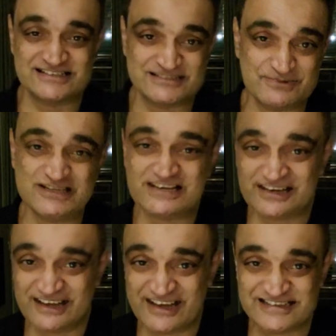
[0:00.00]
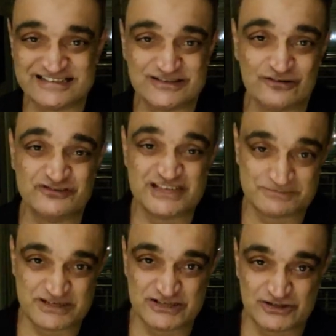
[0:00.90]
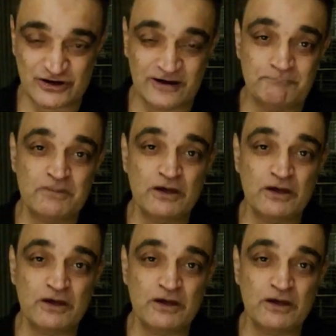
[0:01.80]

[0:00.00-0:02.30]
especially in cases of septic shock